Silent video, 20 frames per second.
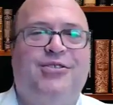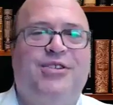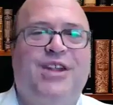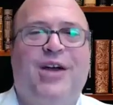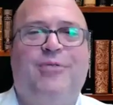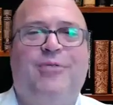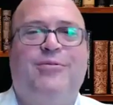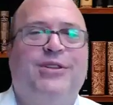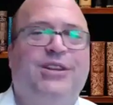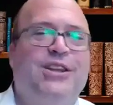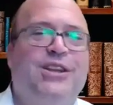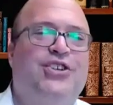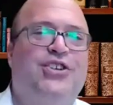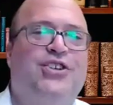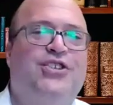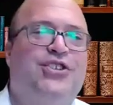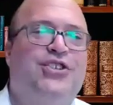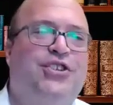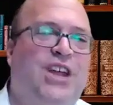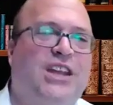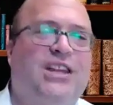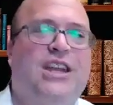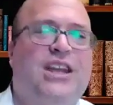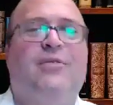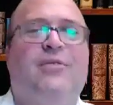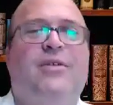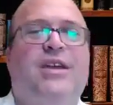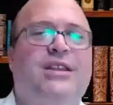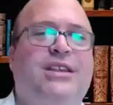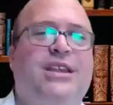they're not religious, they're not
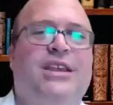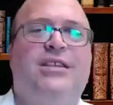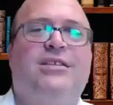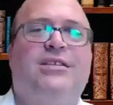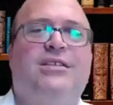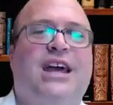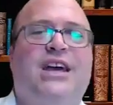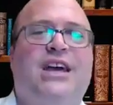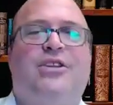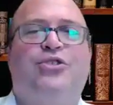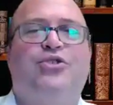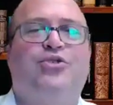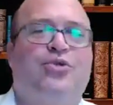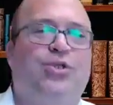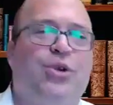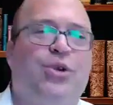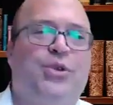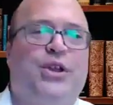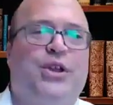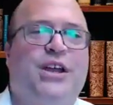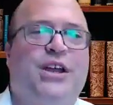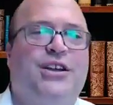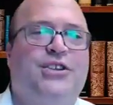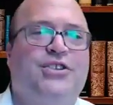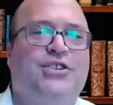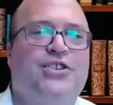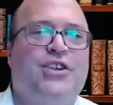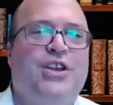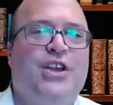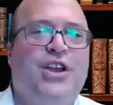Haredi, they're not
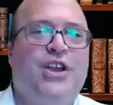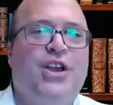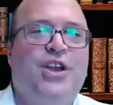ultra-Orthodox.